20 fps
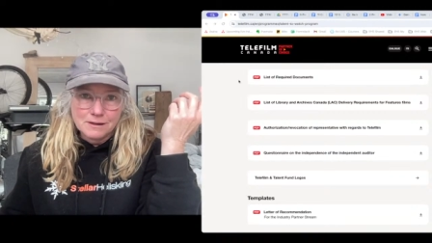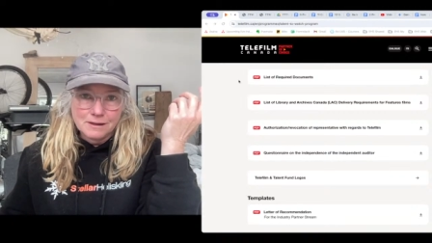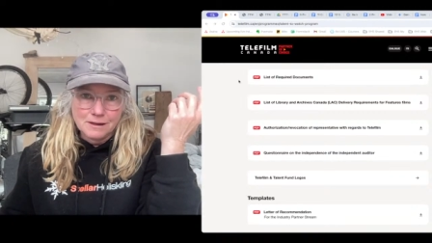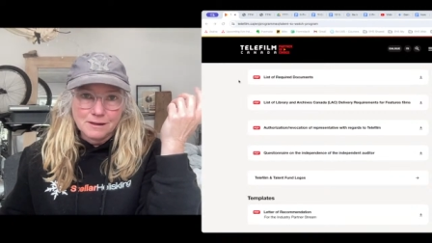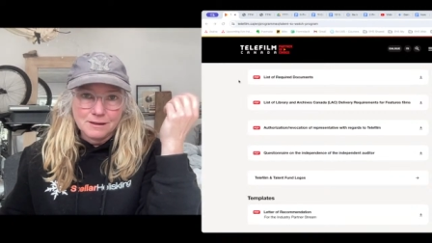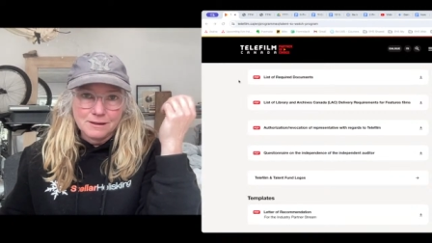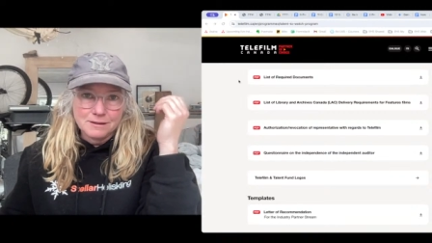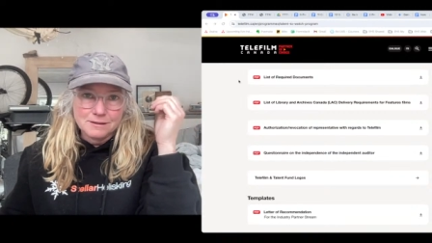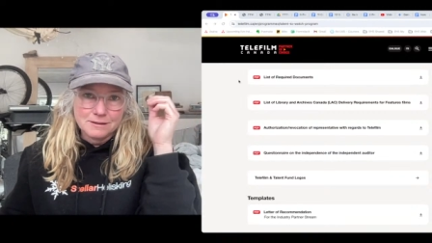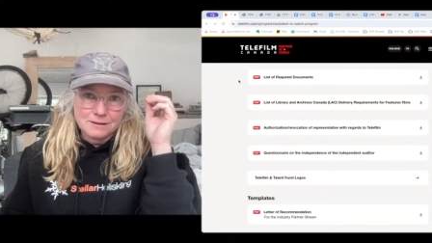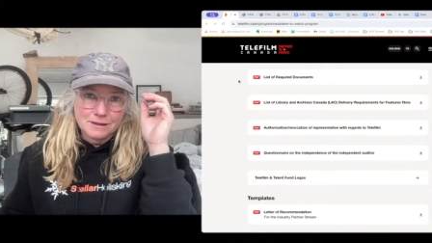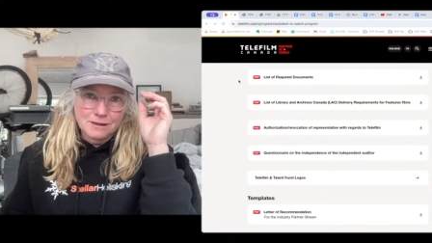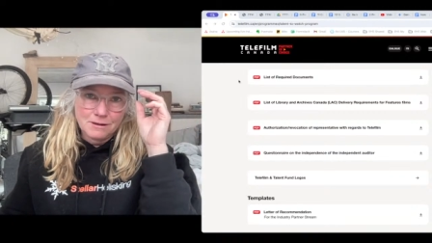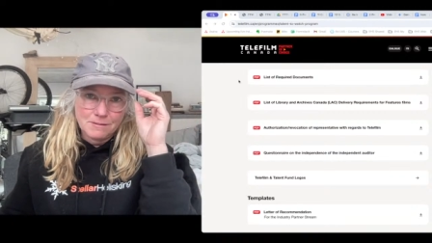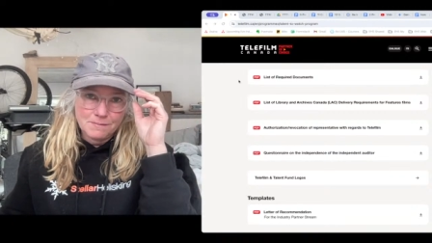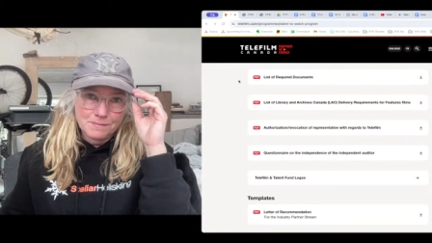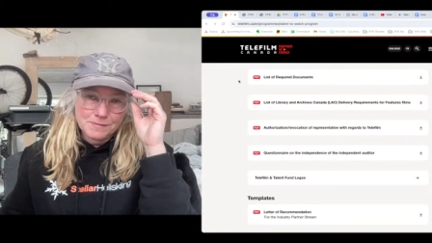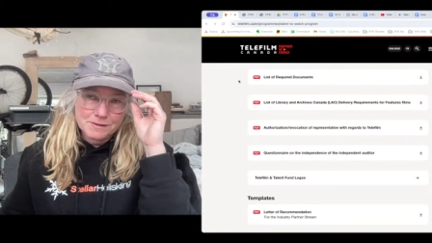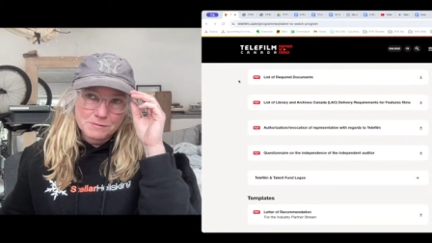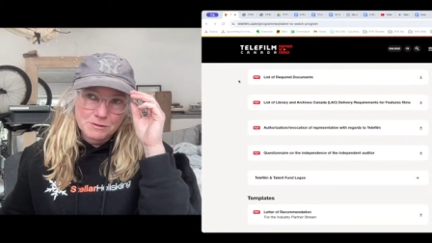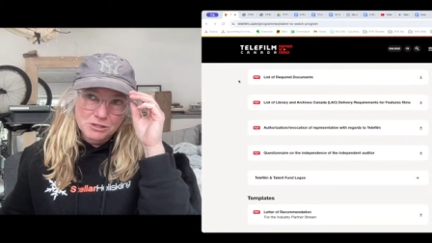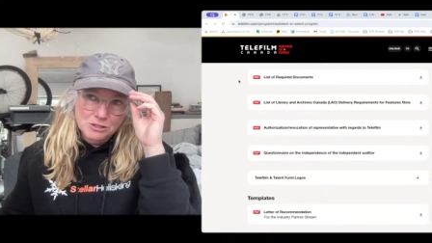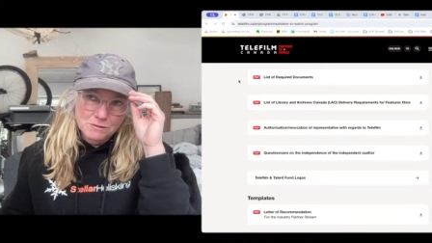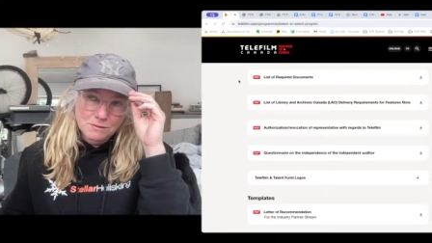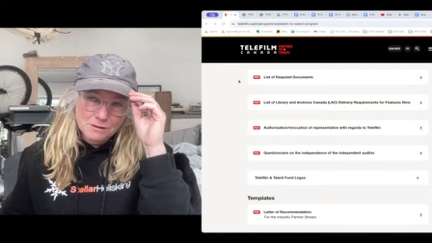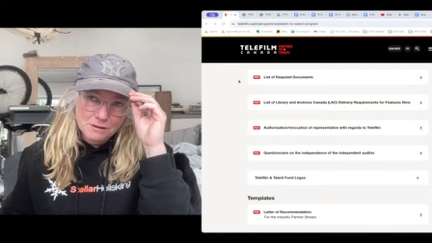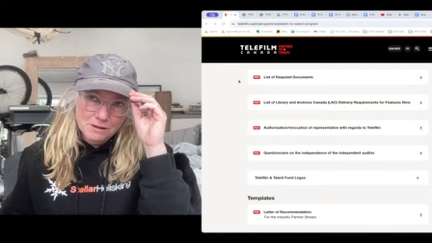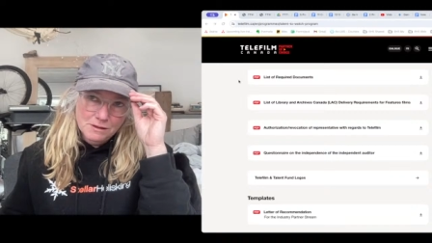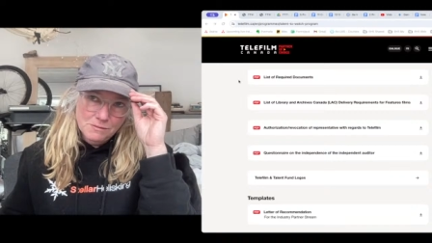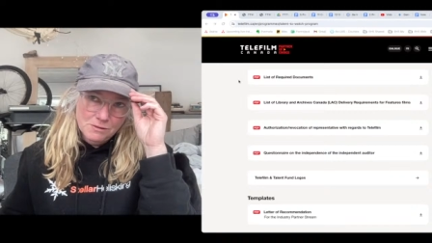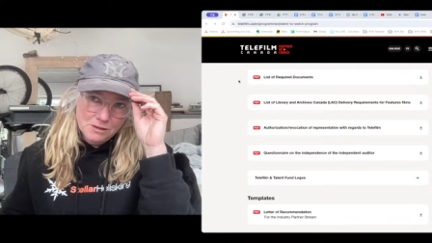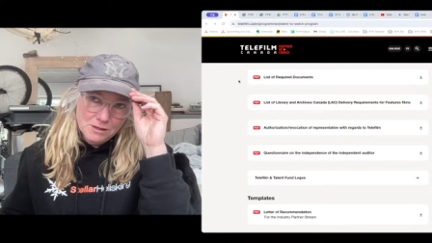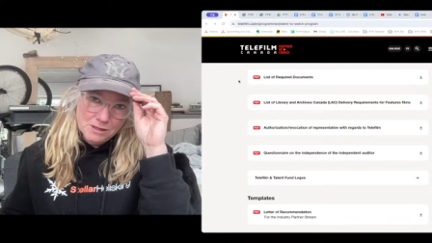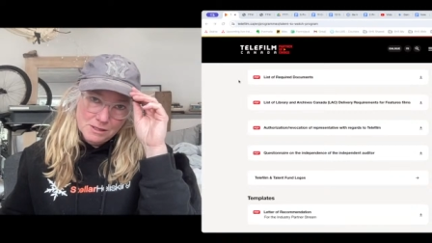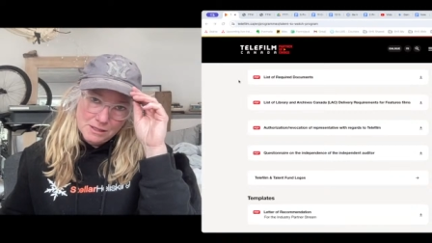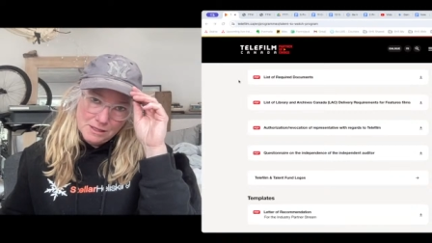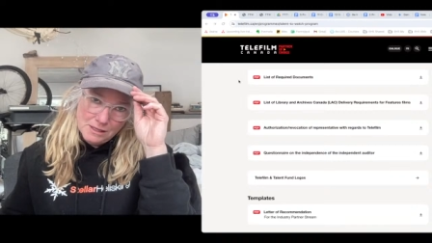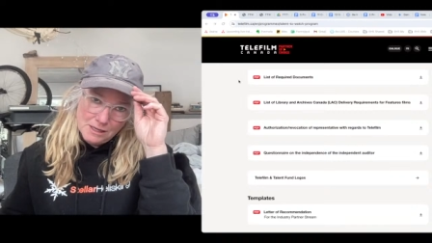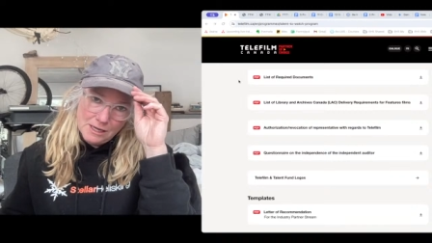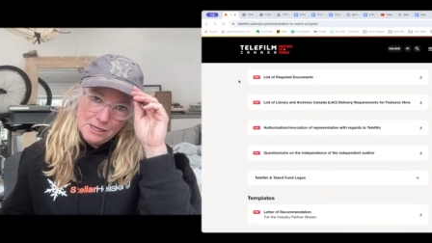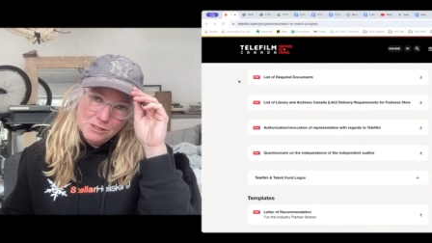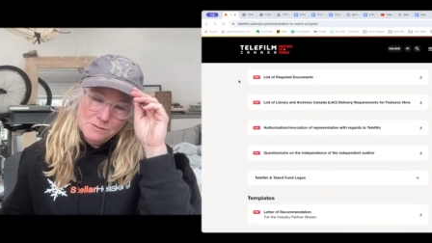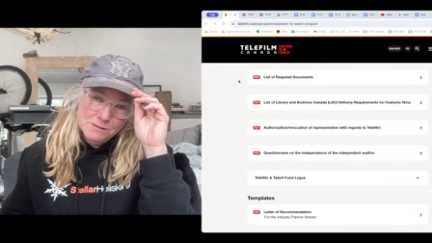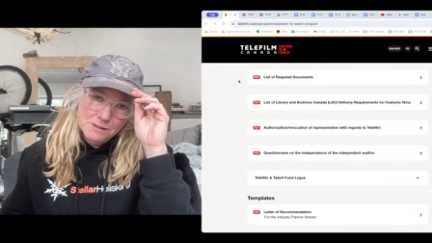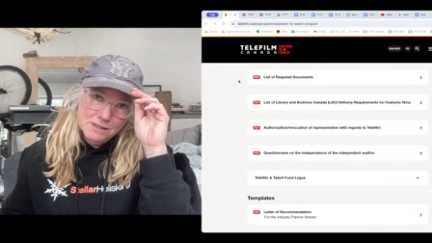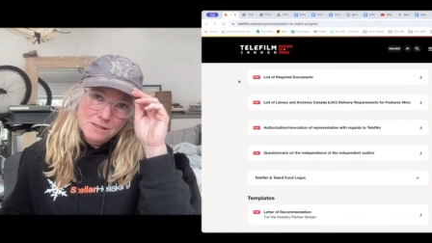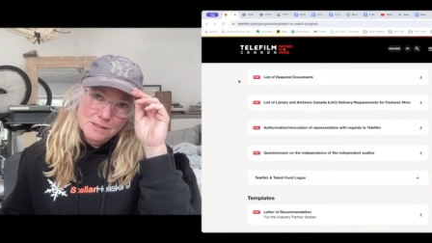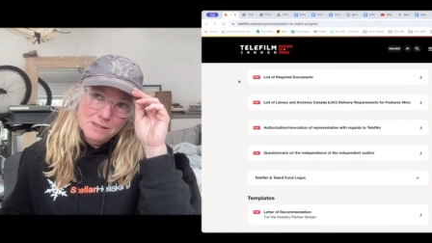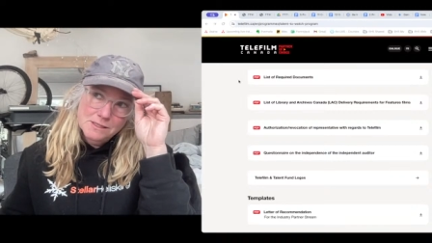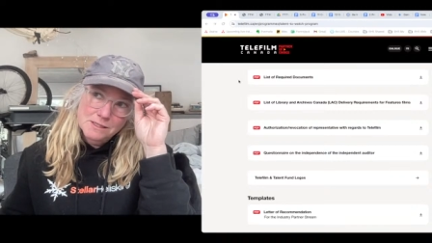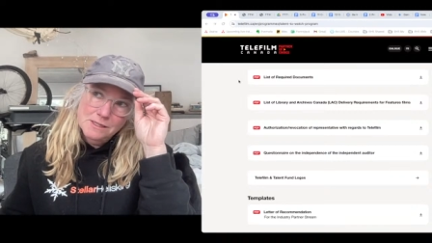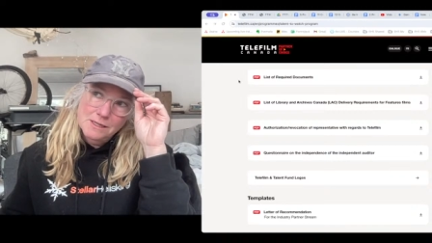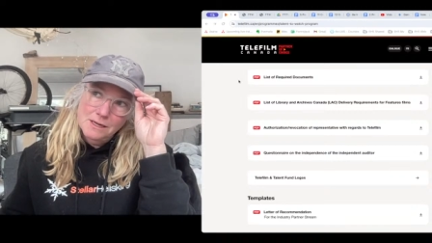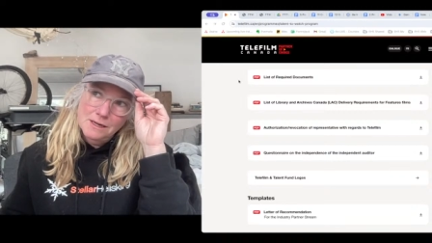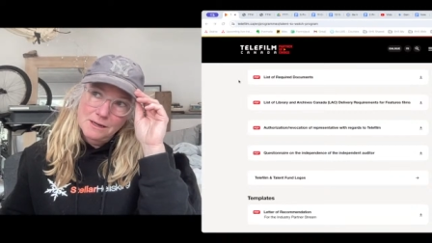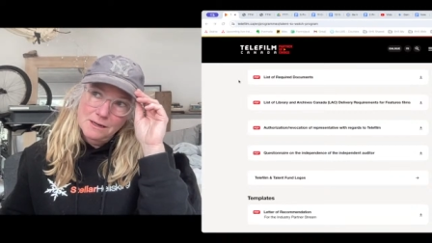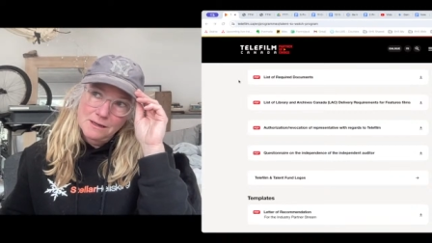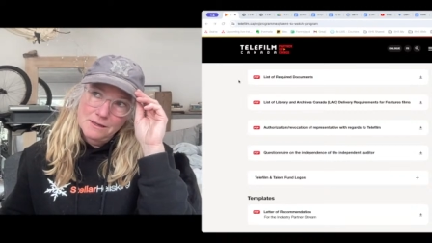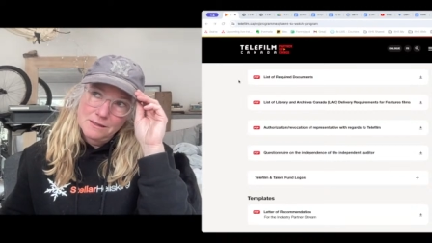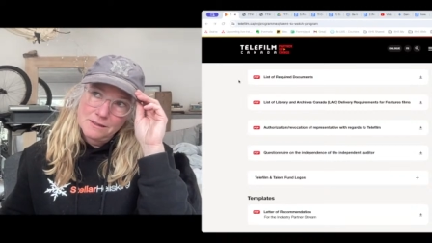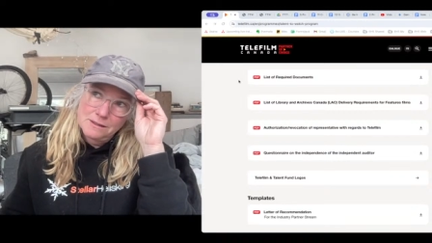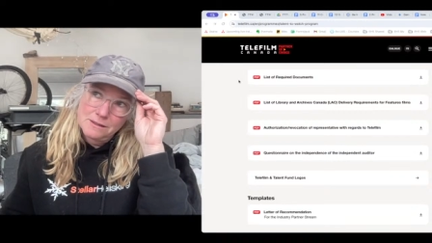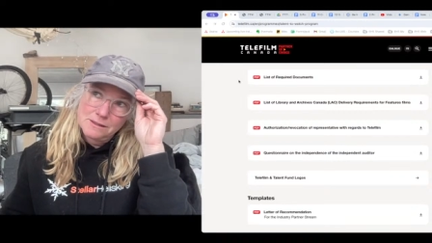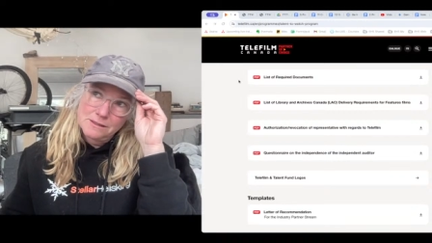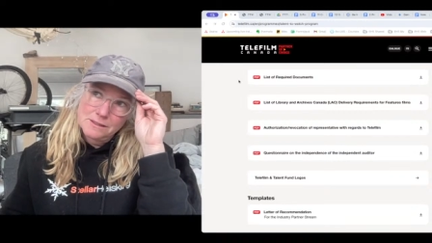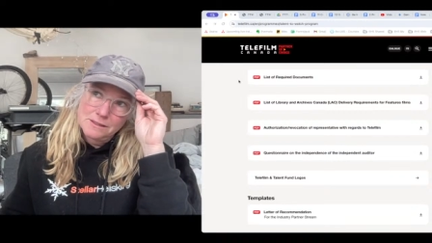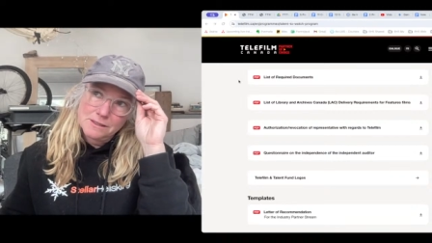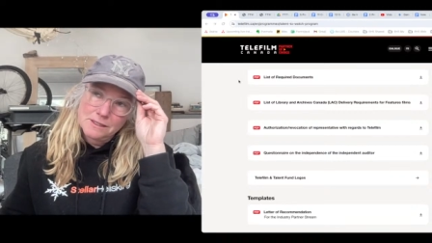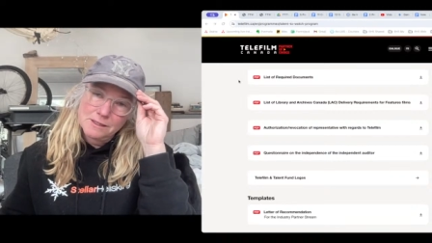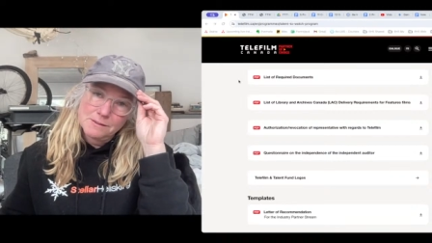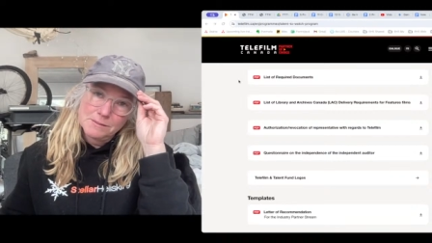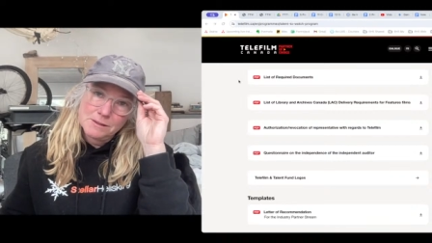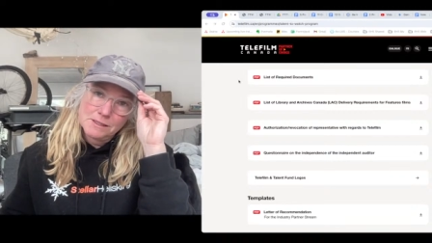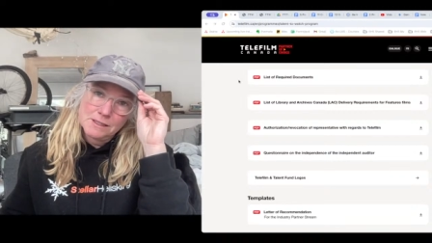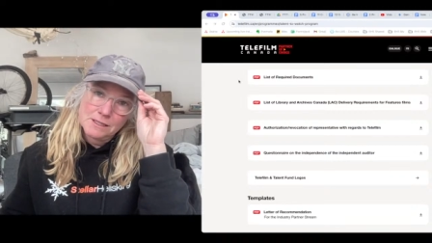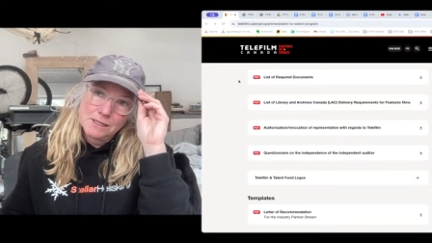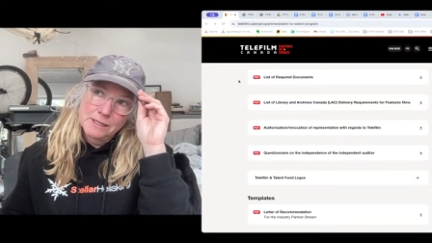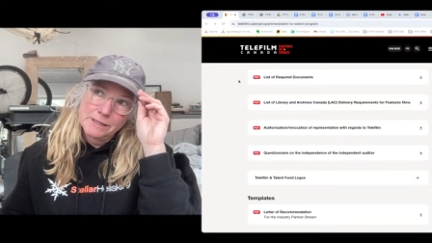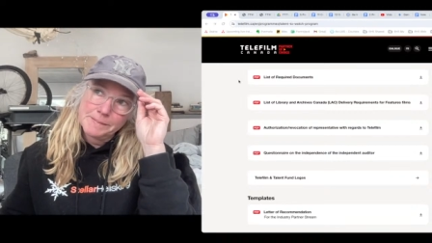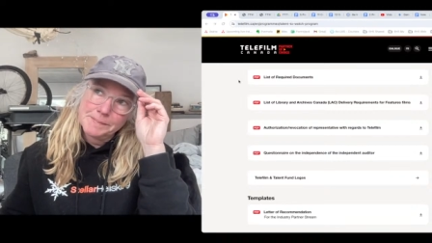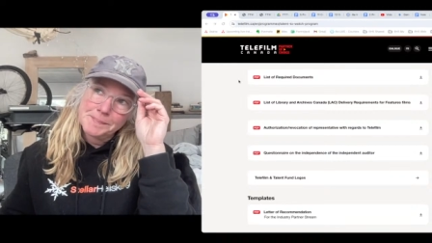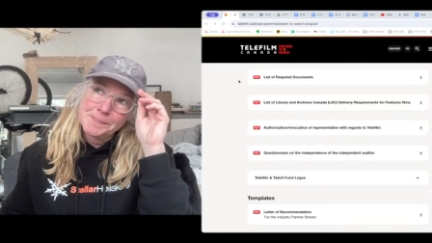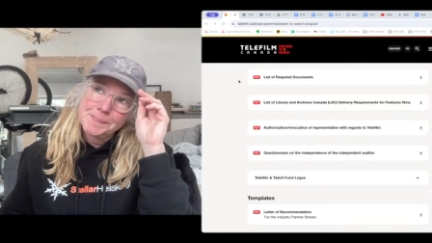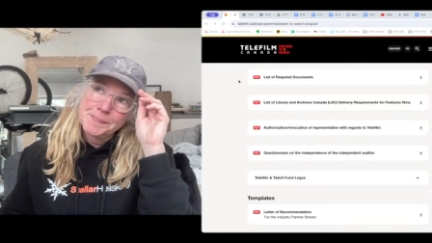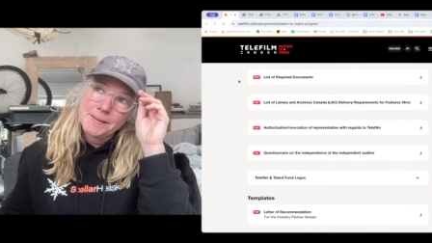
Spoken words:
and especially with community engagement and sustainability.